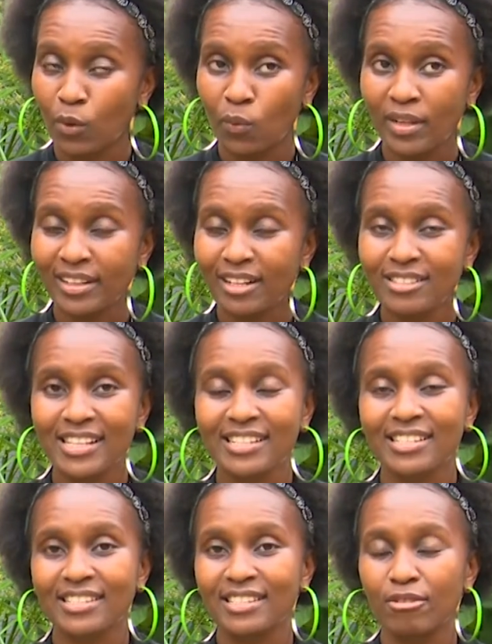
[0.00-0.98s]
Well,
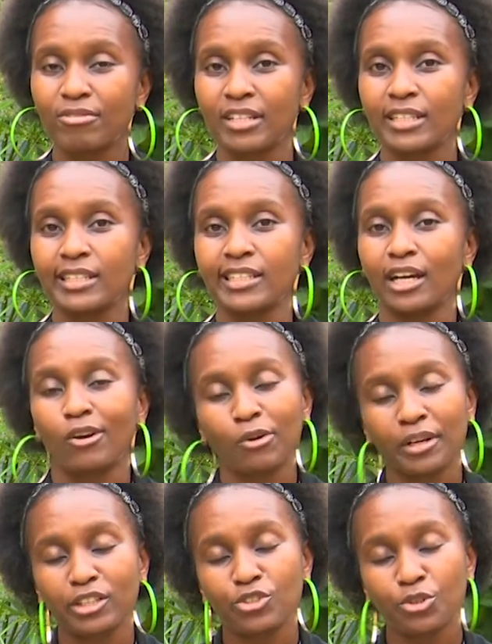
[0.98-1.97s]
ulcers is definitely a
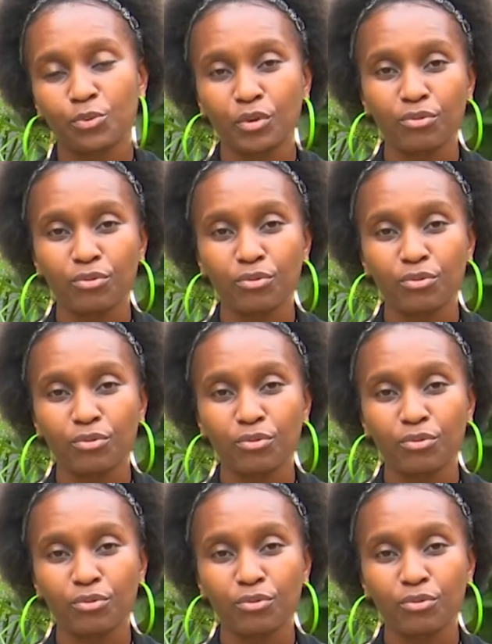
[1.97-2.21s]
connection